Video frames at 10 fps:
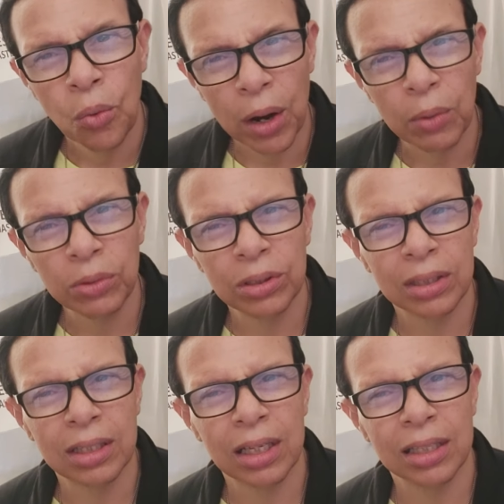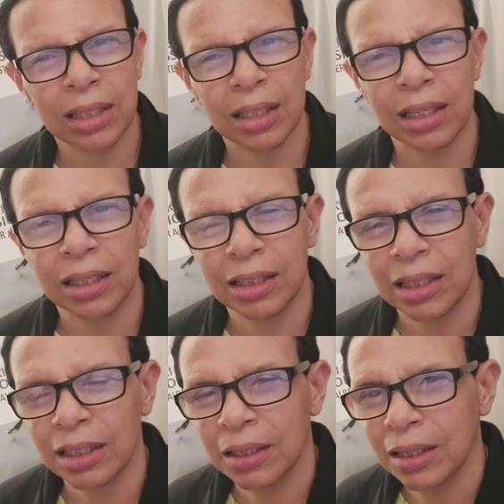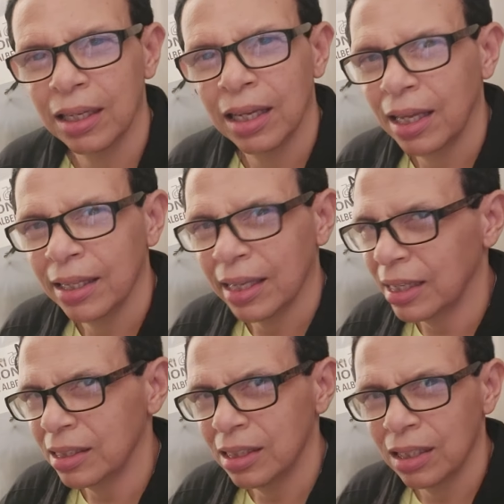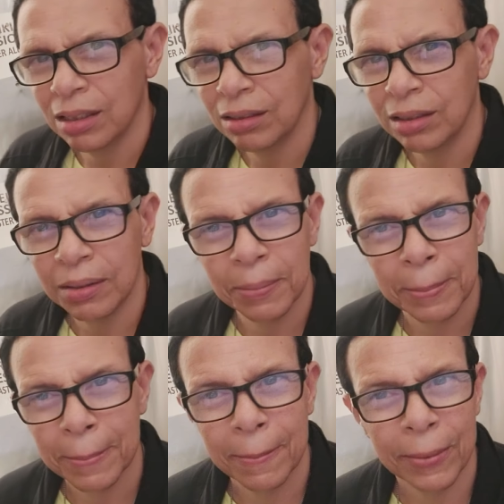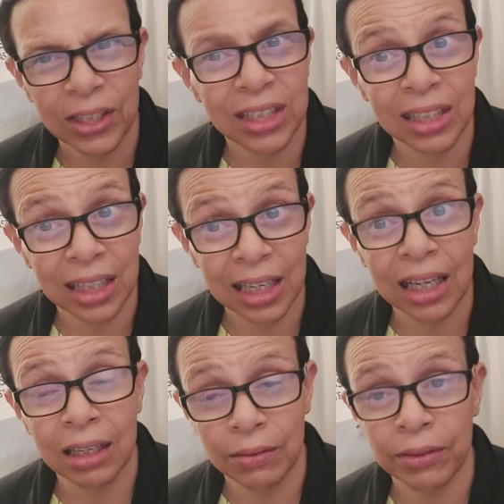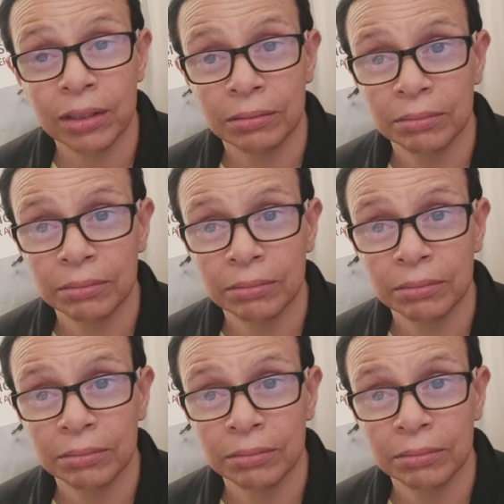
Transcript: Why would you stay in something like that? That's not good. You need to get out of it.